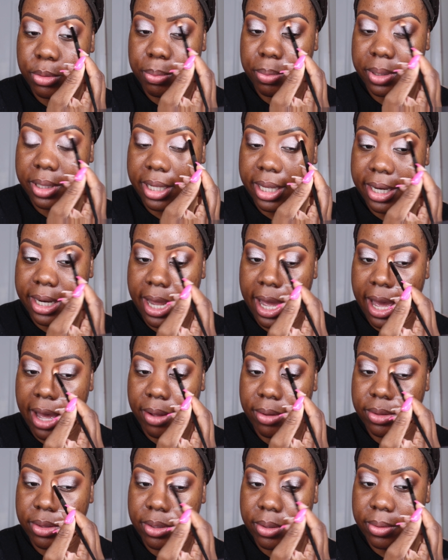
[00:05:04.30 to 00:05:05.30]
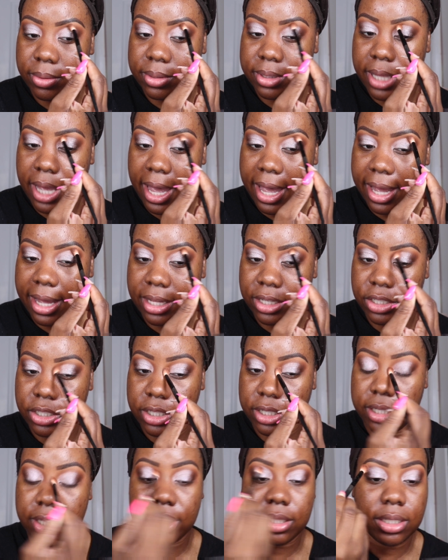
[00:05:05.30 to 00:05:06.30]
blend out those
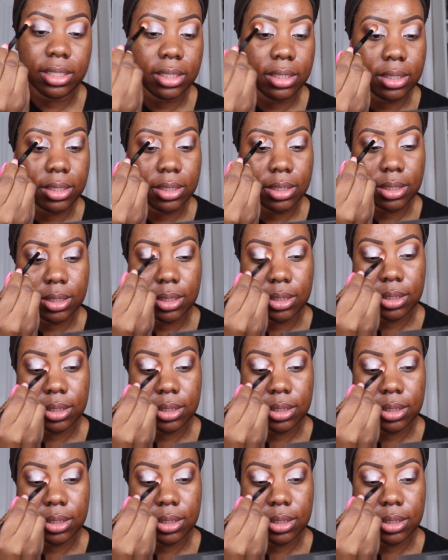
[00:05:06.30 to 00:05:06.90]
edges.